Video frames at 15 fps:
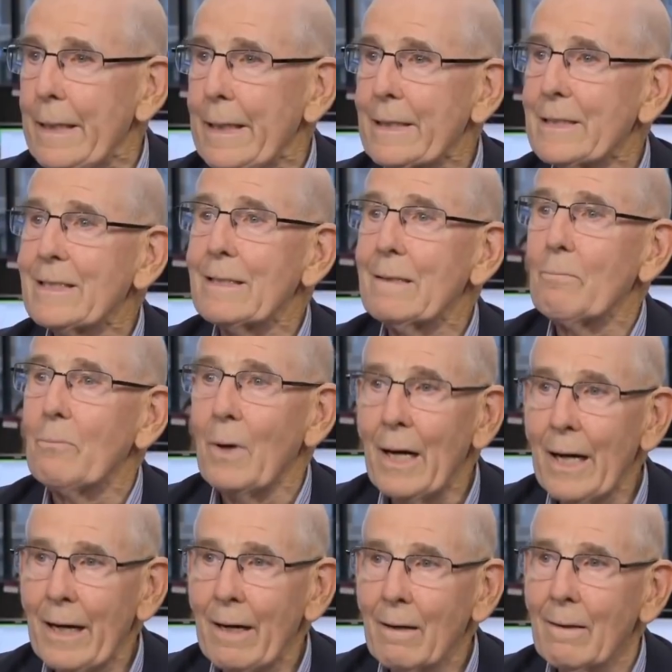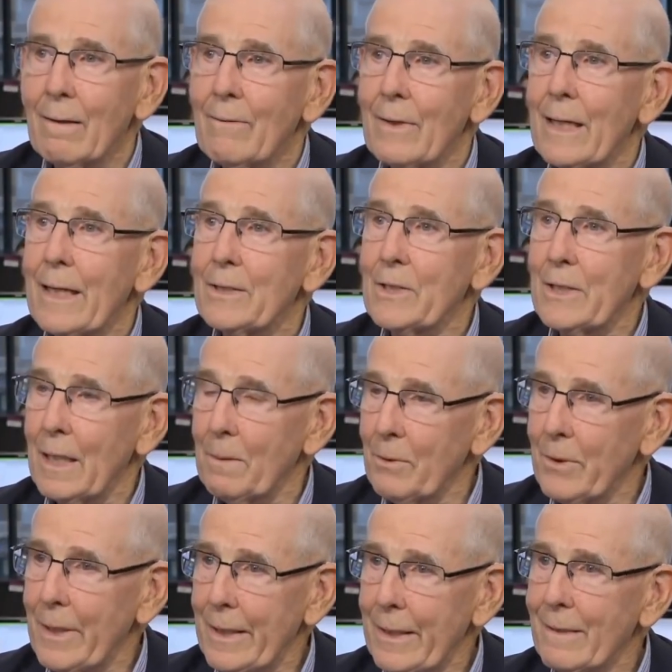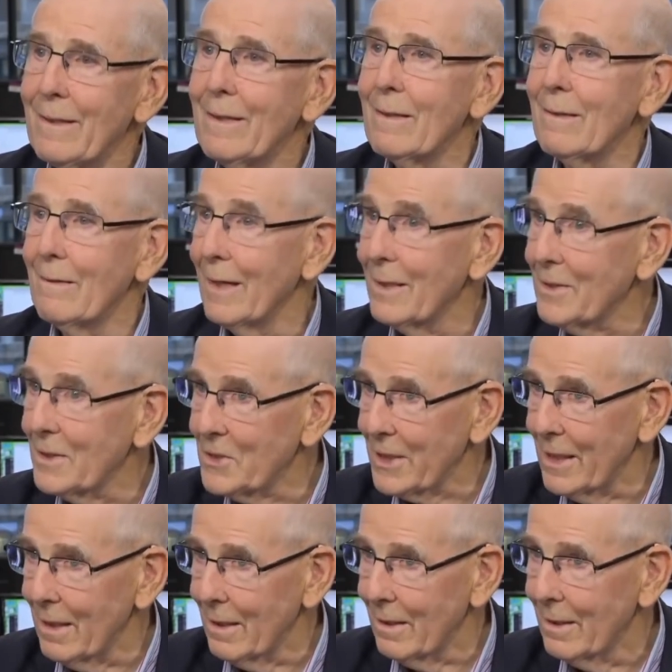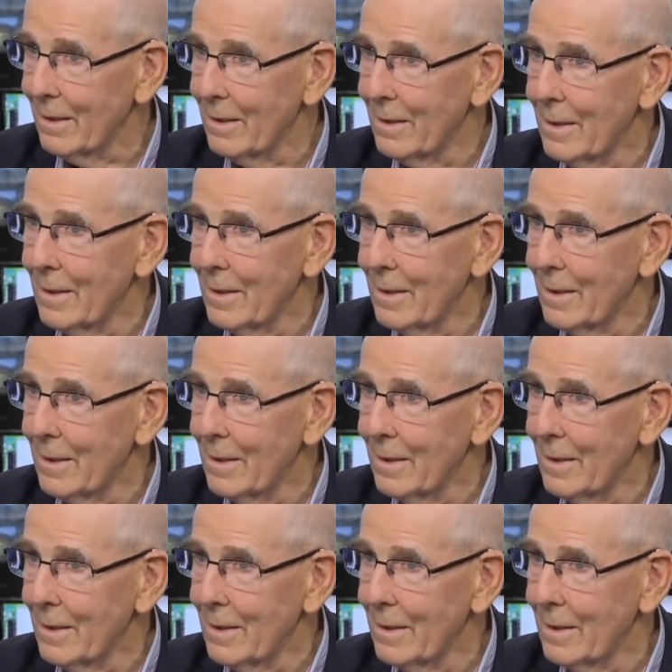It's the buyer that has the upper hand, not the seller.